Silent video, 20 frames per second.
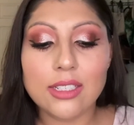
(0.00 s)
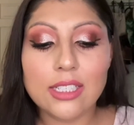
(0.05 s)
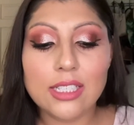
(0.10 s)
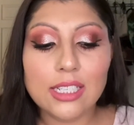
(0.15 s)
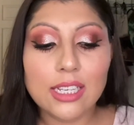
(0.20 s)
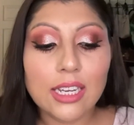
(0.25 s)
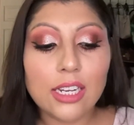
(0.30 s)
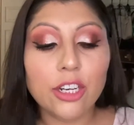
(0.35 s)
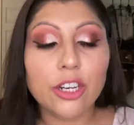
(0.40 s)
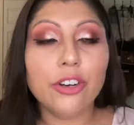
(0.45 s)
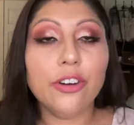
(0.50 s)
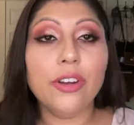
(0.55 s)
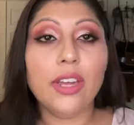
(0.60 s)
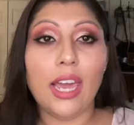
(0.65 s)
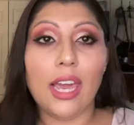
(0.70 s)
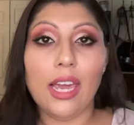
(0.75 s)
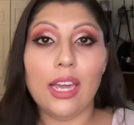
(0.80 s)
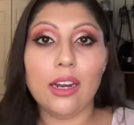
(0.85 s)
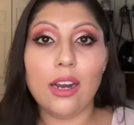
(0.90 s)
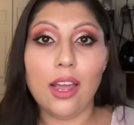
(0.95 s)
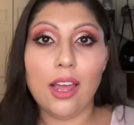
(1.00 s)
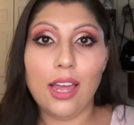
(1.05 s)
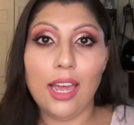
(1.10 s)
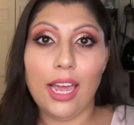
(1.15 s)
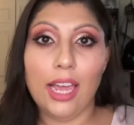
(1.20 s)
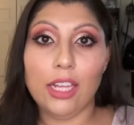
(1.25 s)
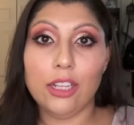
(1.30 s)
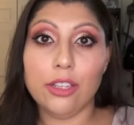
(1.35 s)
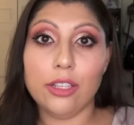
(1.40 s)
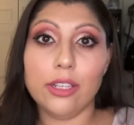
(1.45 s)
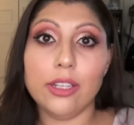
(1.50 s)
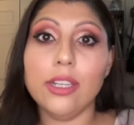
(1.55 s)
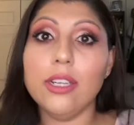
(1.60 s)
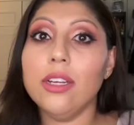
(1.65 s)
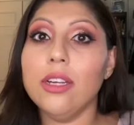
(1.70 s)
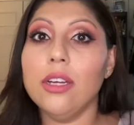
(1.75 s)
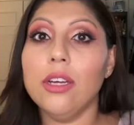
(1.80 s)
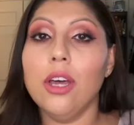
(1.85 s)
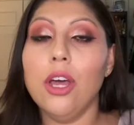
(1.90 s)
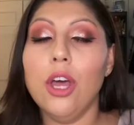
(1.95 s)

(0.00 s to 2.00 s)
did create a look